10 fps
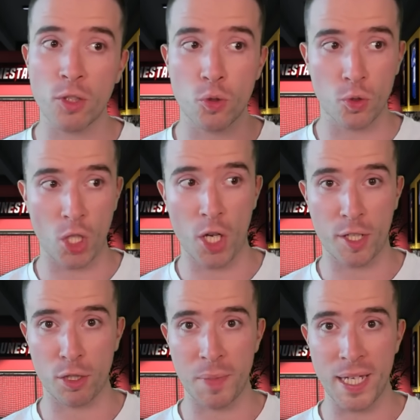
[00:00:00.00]
to
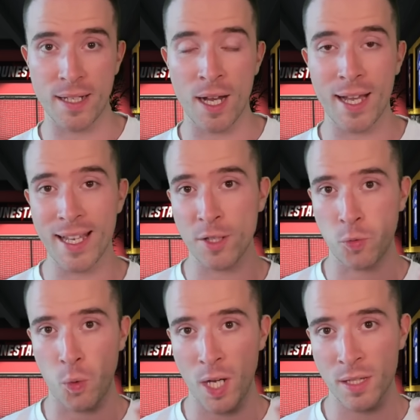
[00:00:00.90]
Turkish media, is
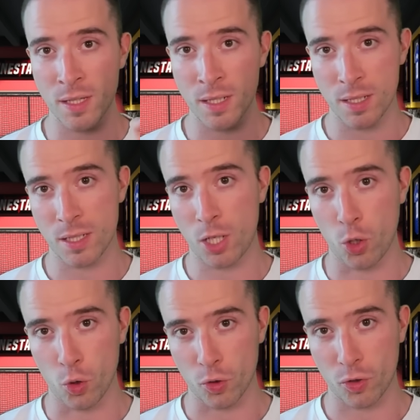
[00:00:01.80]
one
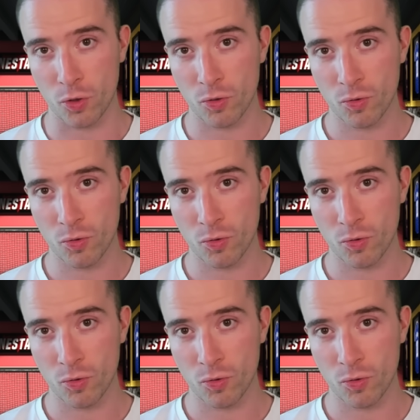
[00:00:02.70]
clause